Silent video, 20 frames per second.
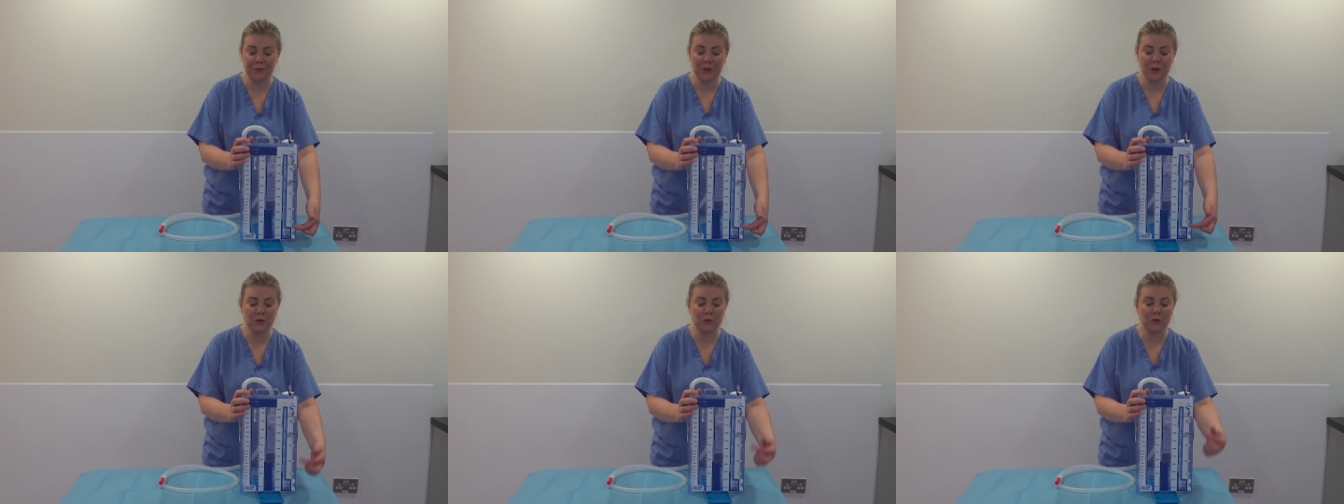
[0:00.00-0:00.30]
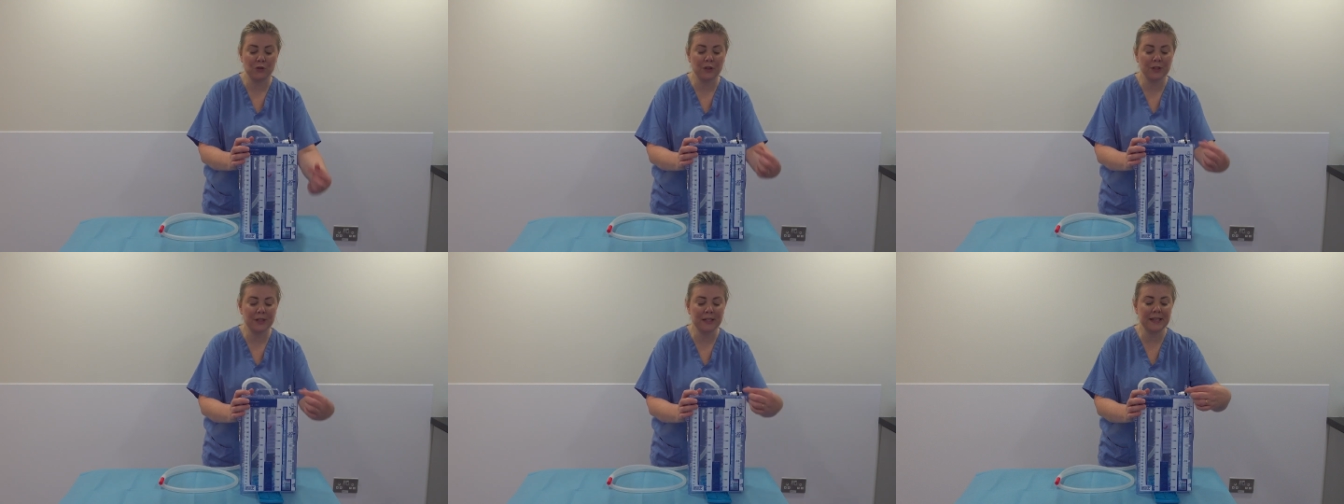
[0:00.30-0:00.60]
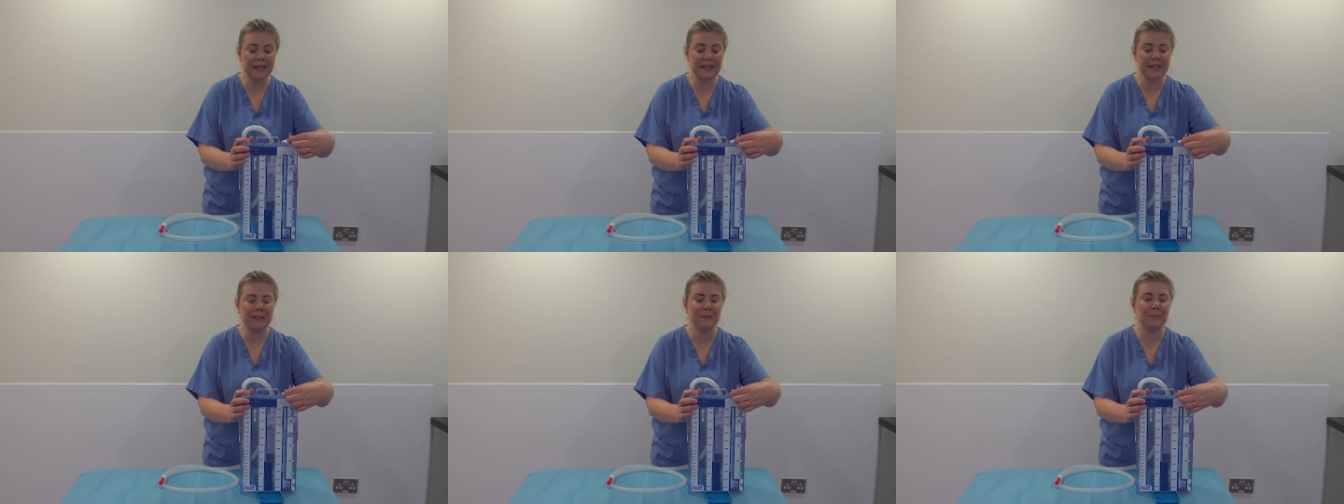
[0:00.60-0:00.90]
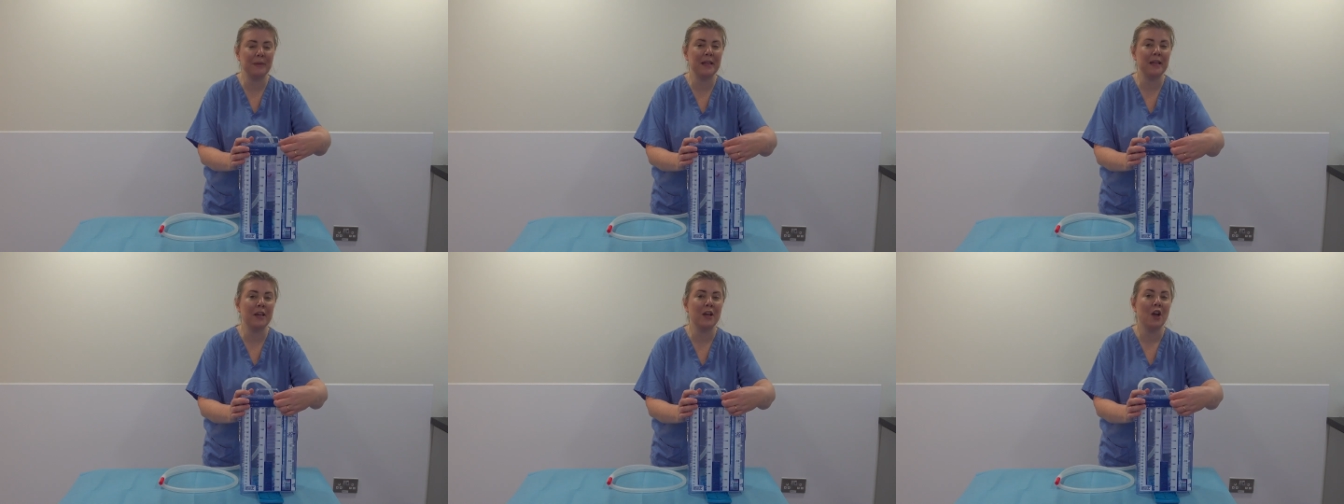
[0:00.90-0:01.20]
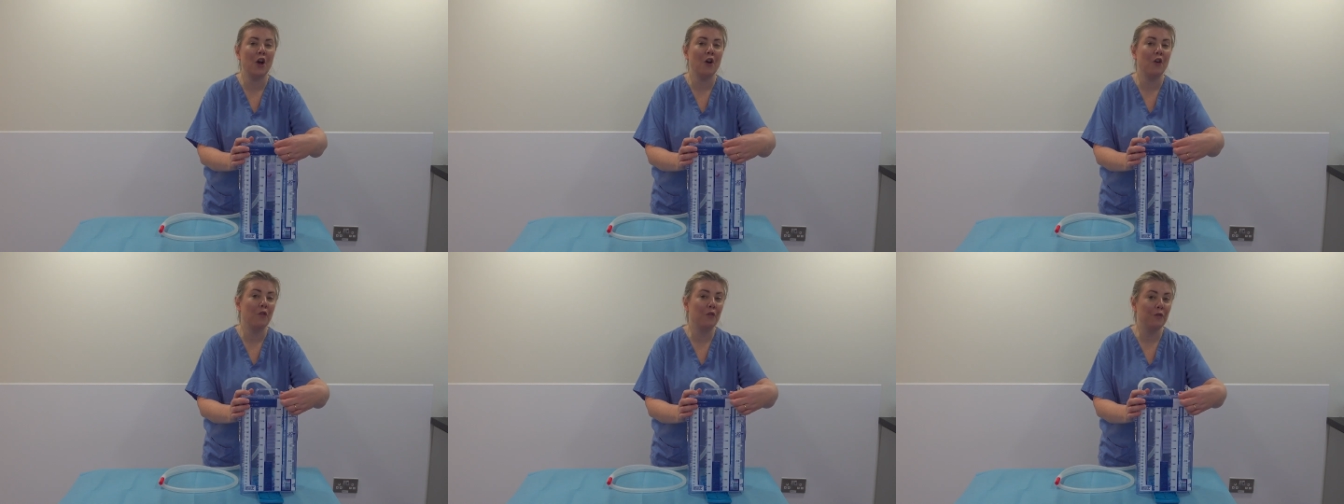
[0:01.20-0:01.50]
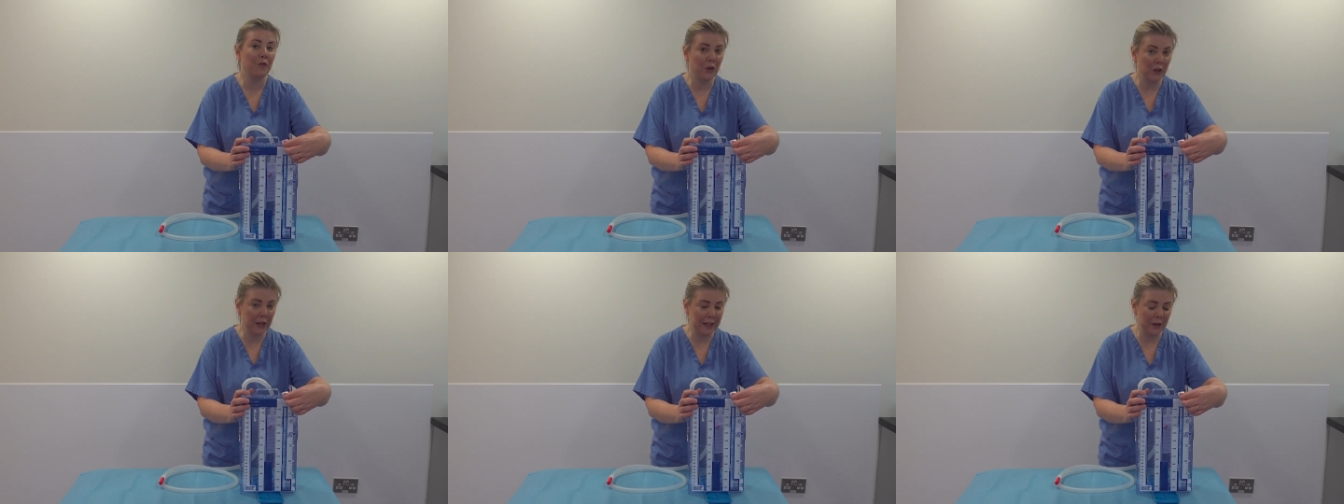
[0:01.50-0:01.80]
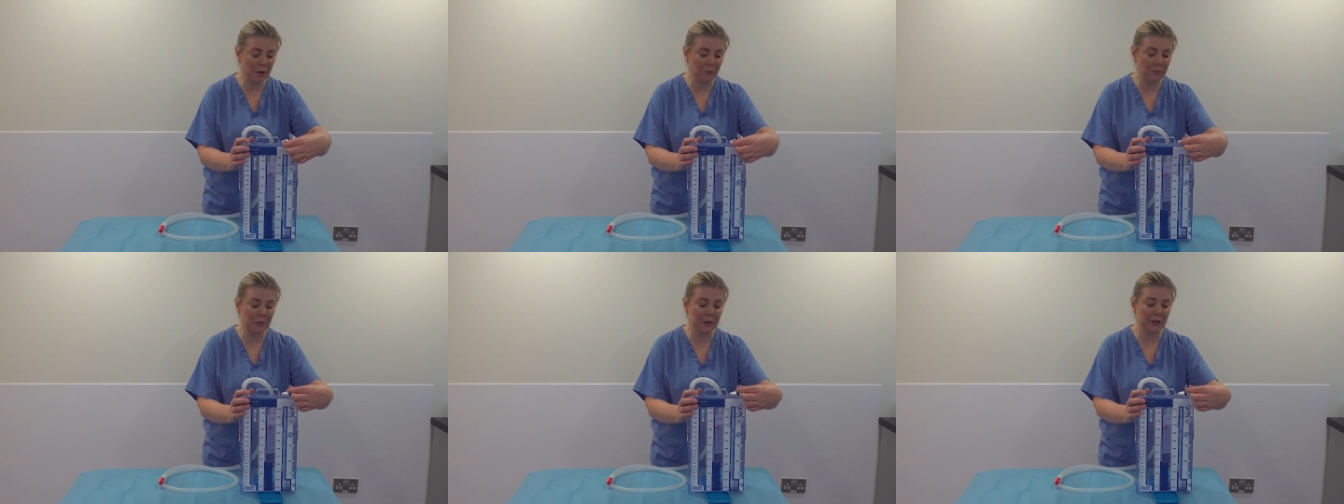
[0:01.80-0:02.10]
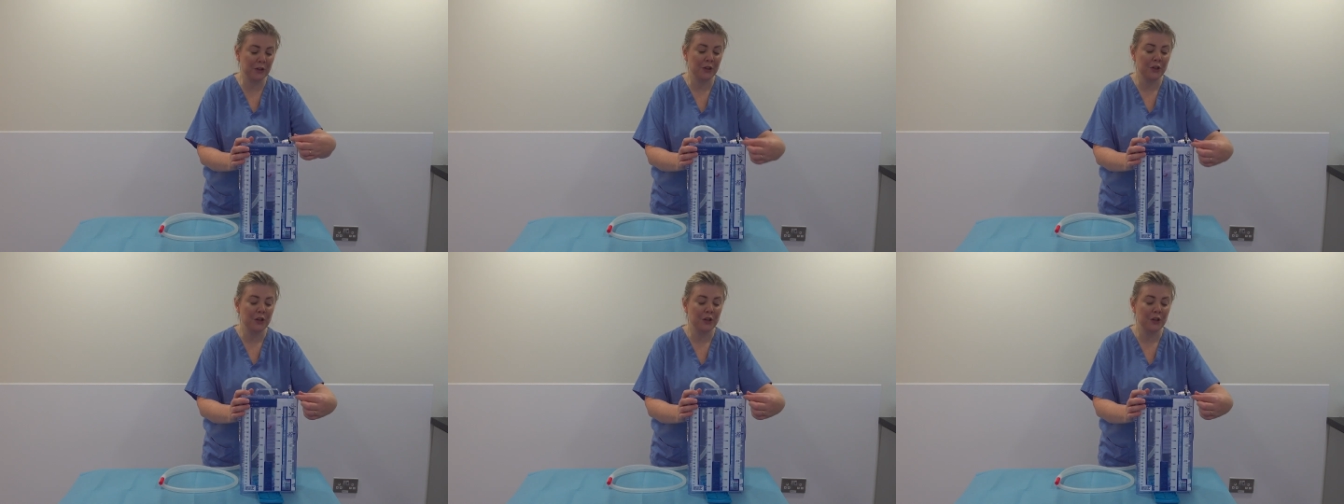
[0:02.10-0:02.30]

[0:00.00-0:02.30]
So it doesn't need to be fully open,